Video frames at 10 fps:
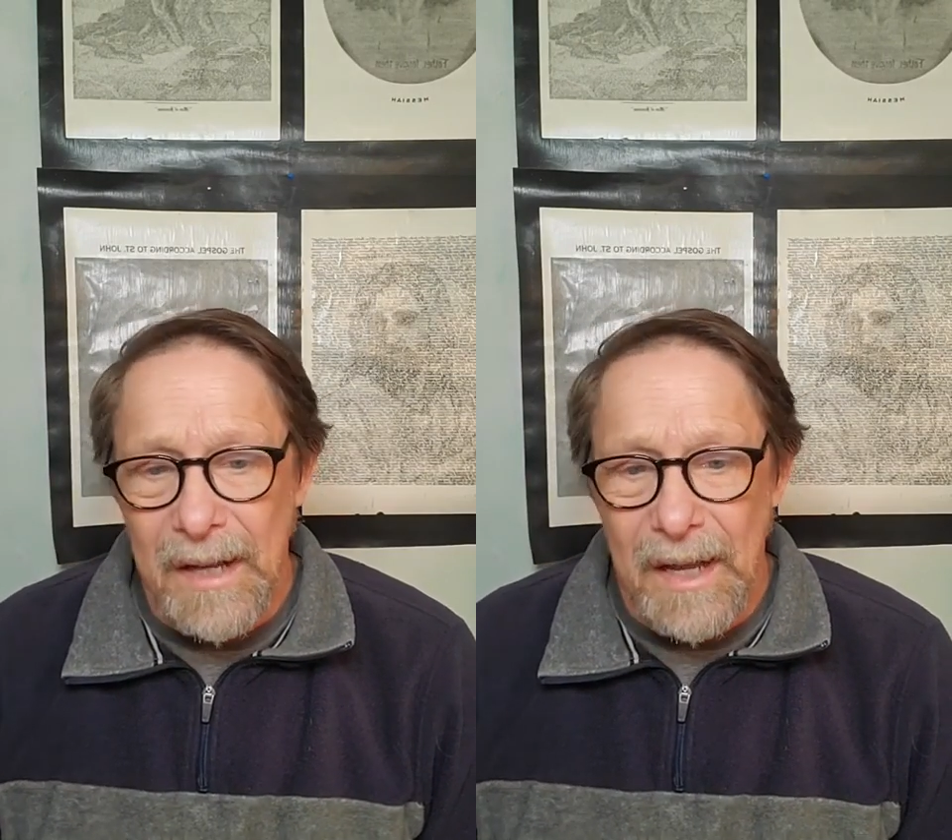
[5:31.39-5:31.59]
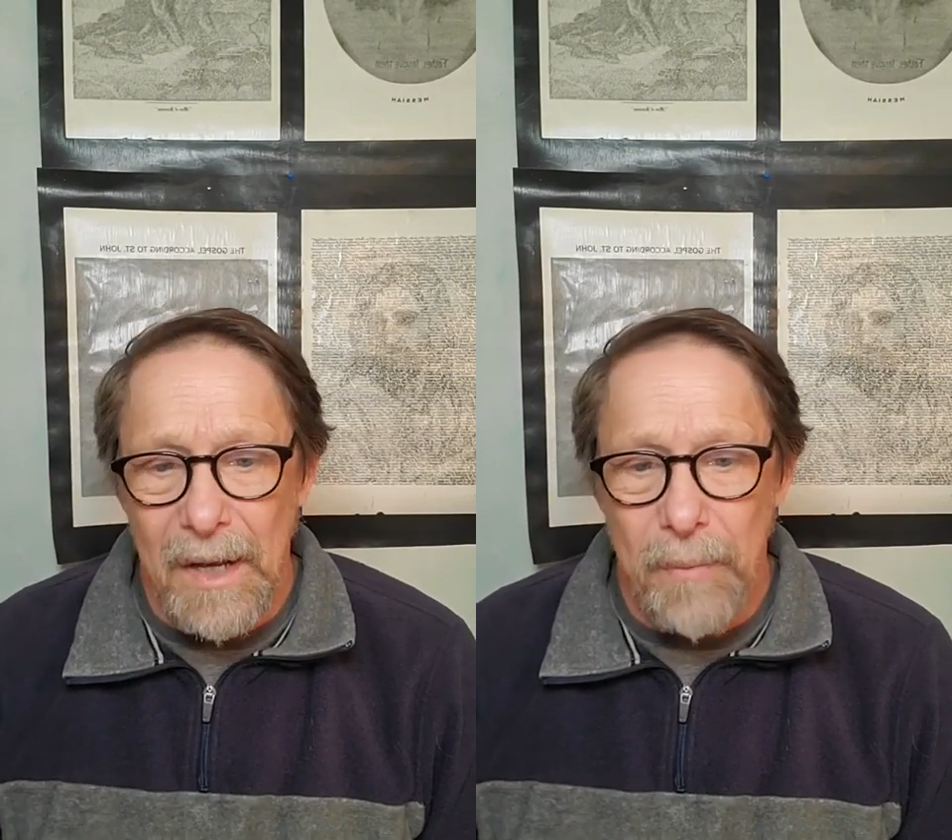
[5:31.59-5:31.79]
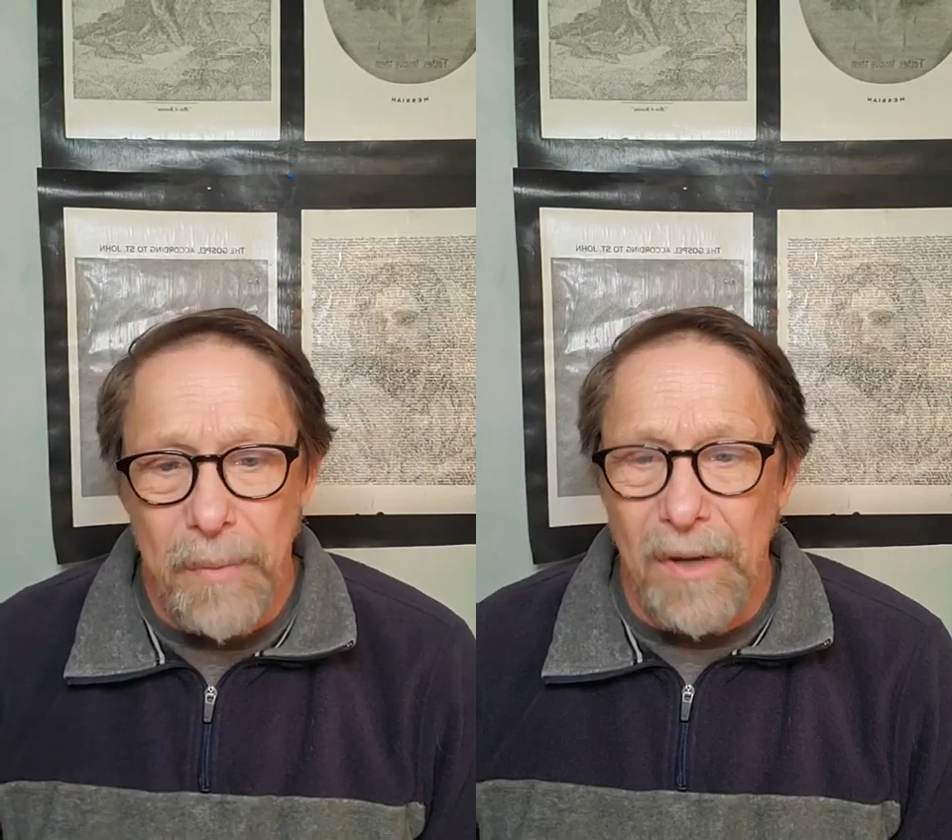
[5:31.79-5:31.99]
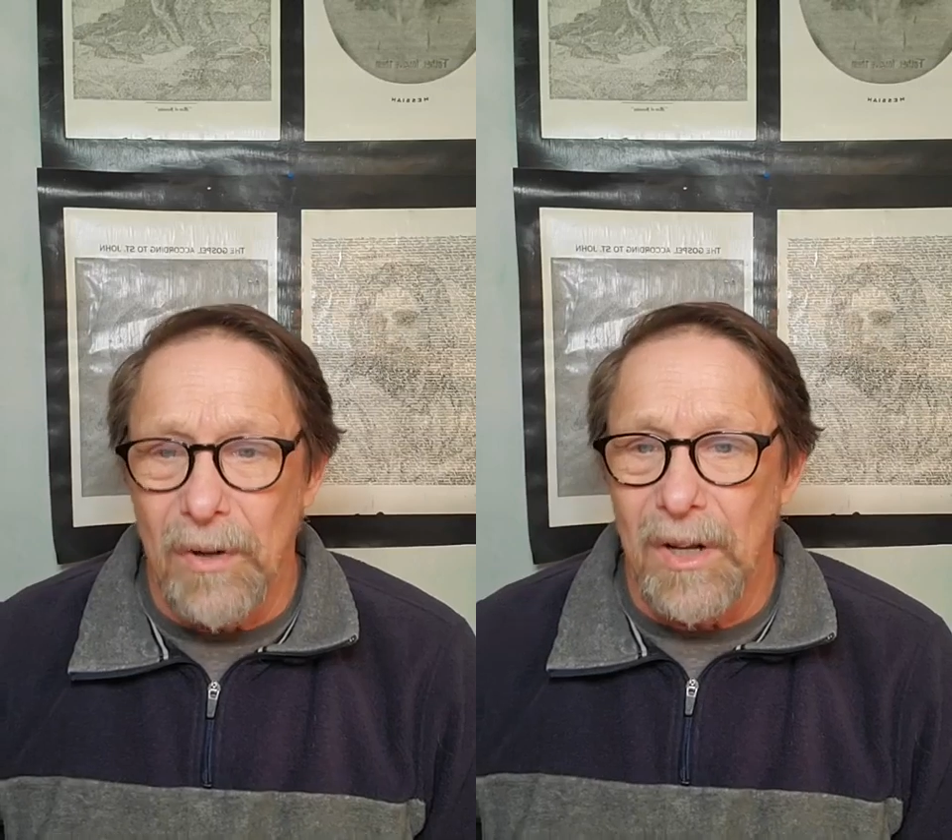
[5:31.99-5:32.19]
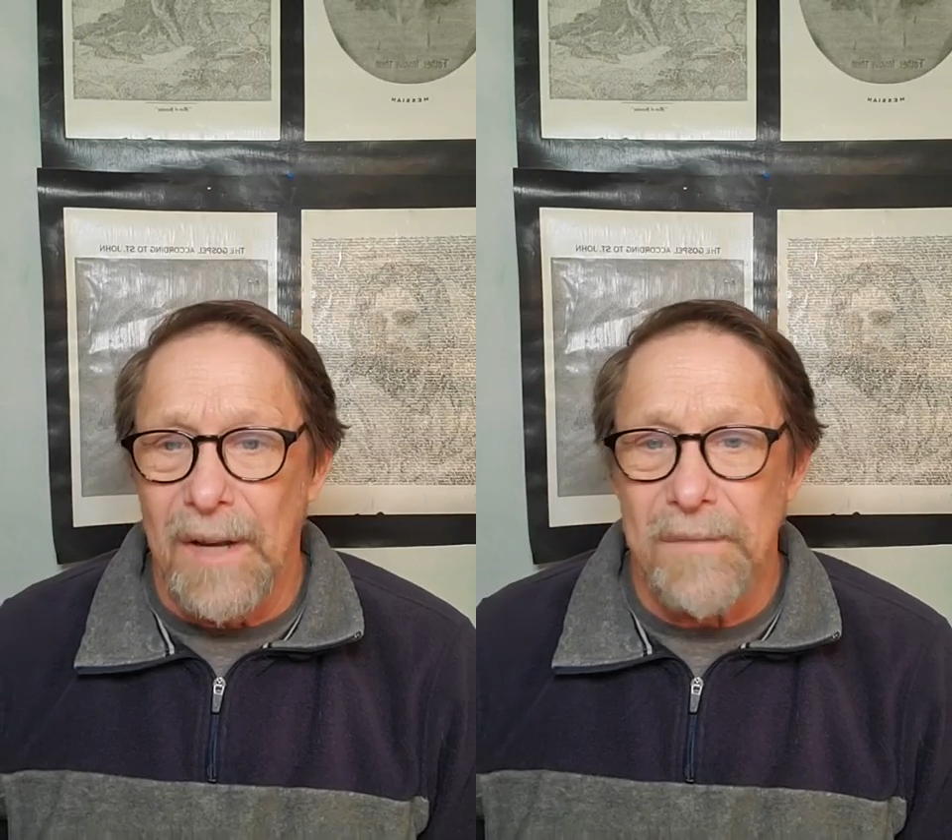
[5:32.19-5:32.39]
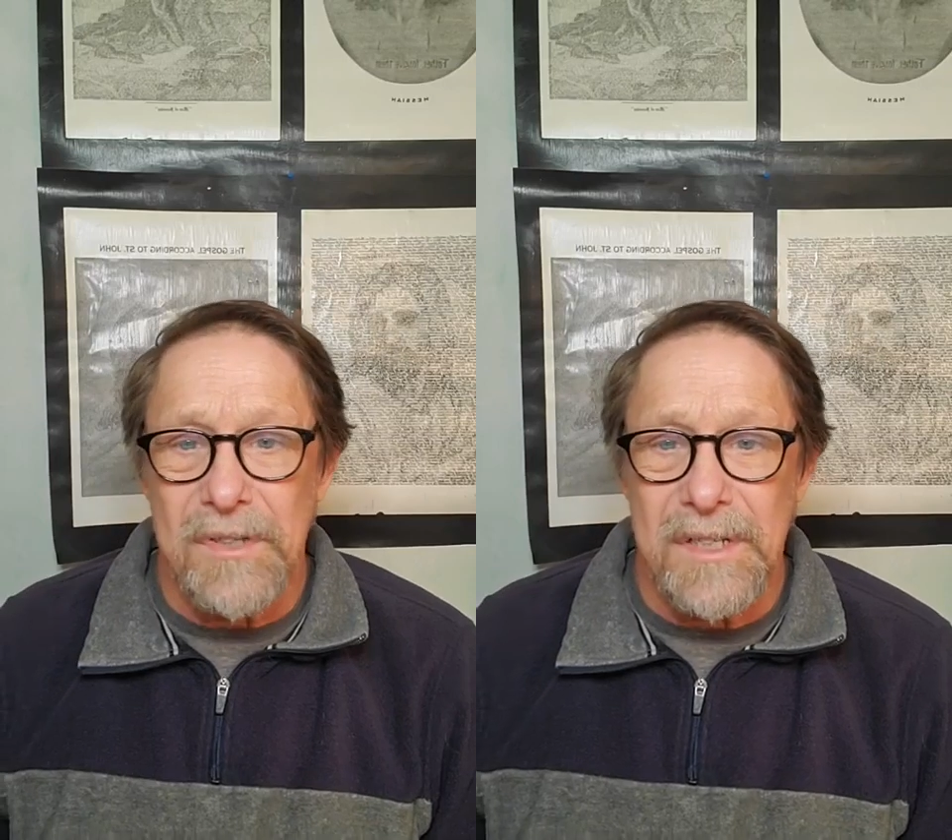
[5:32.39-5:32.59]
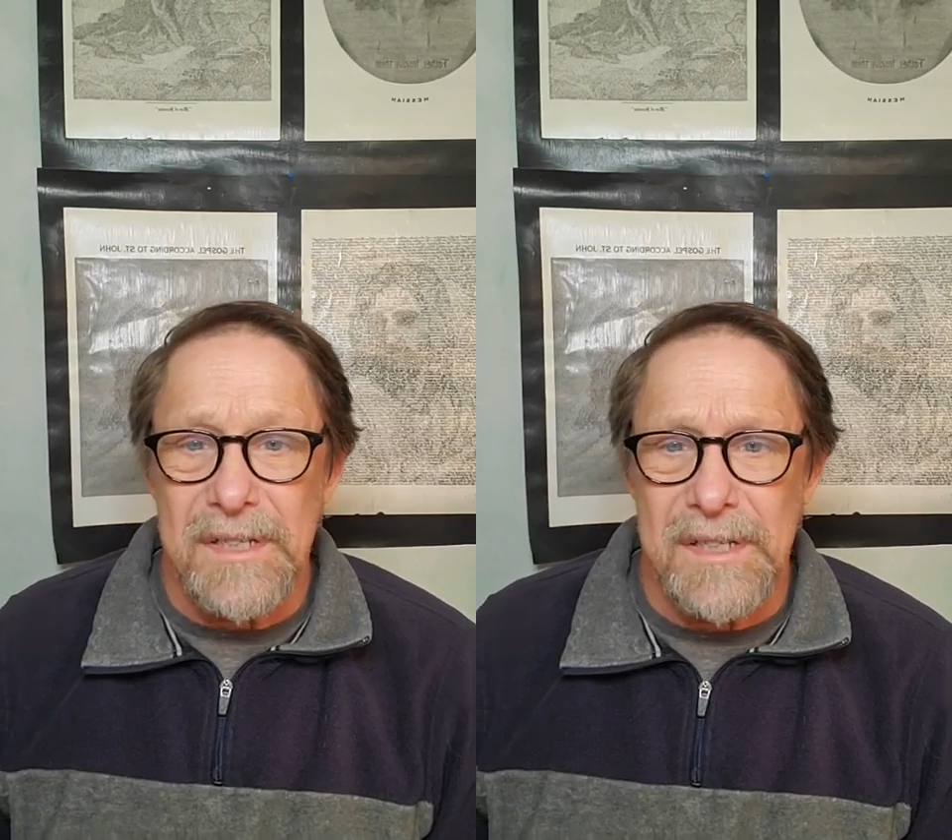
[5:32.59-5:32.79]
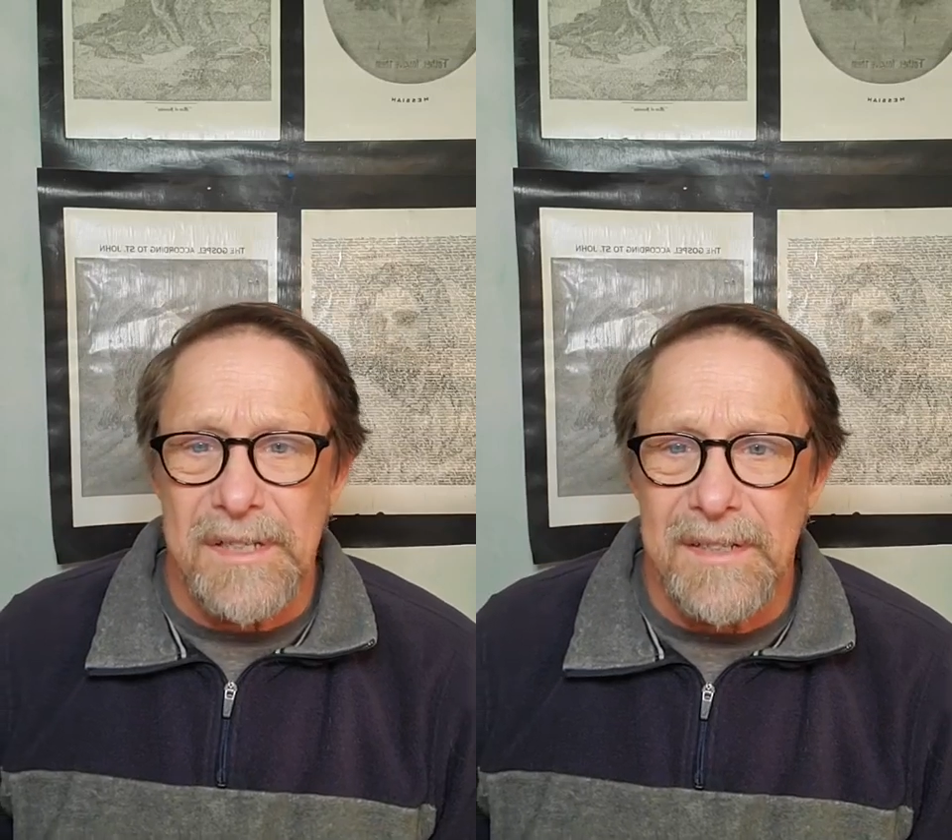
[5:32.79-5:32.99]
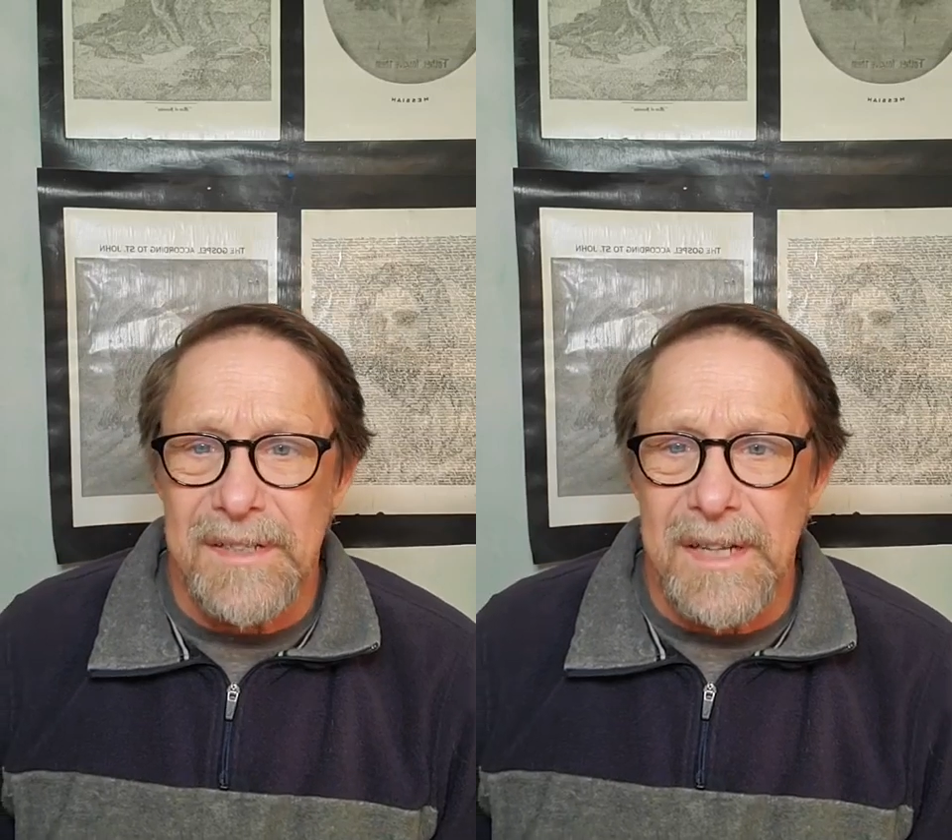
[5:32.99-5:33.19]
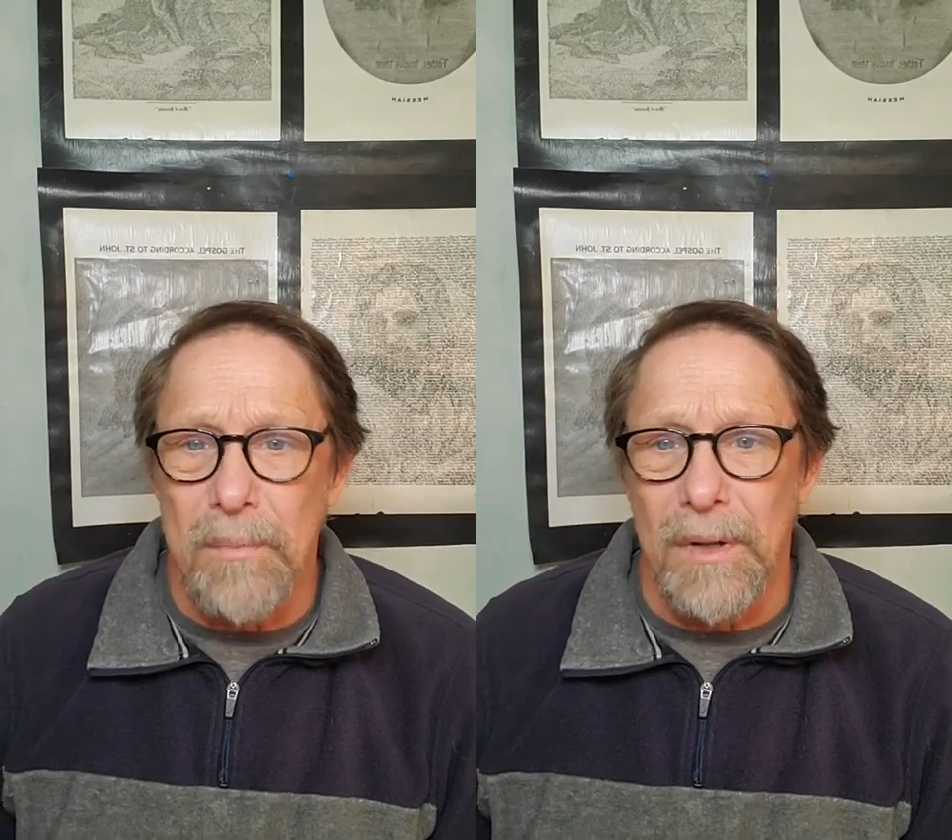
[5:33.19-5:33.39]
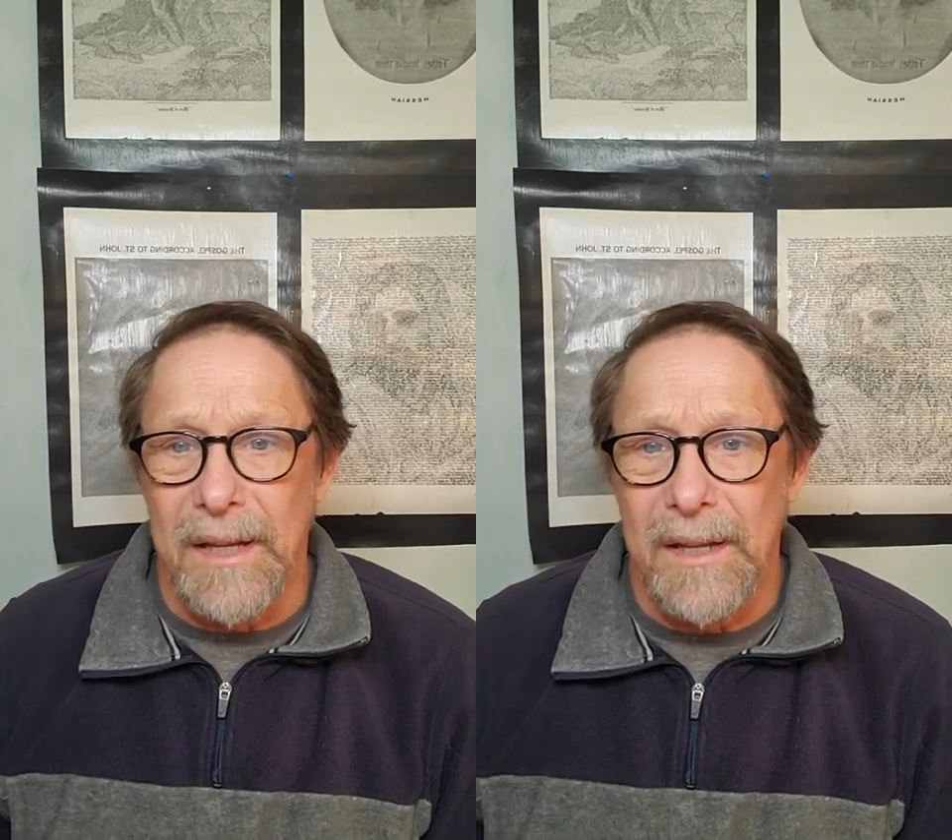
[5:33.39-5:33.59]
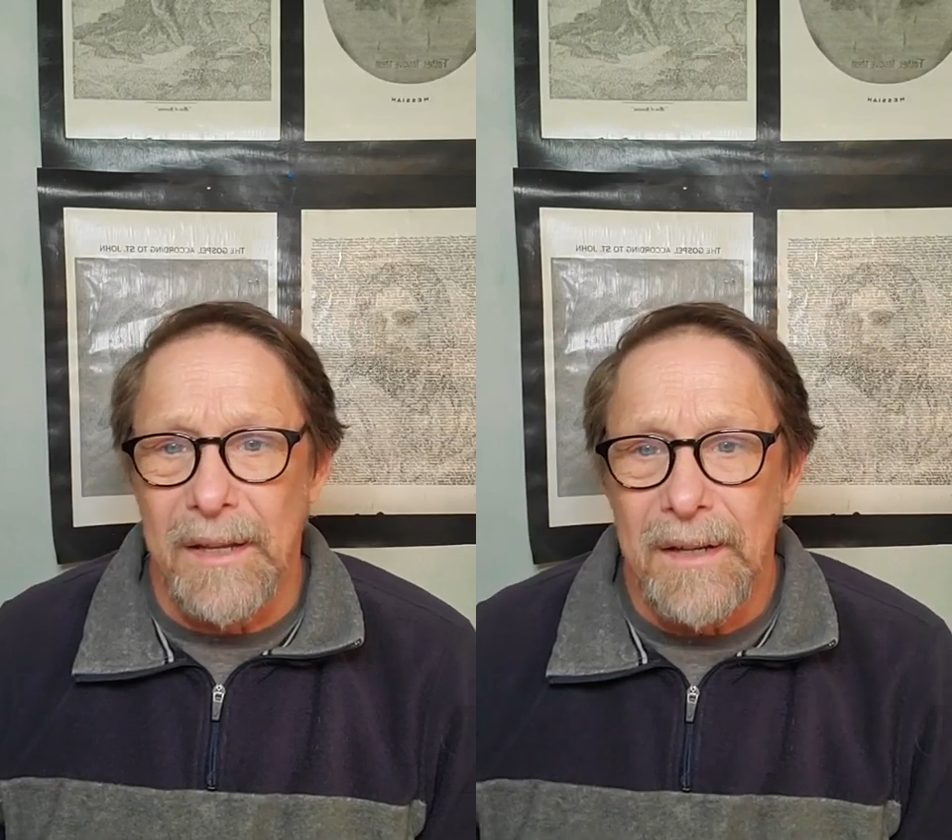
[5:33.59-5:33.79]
Uh, Peter loved Jesus deeply,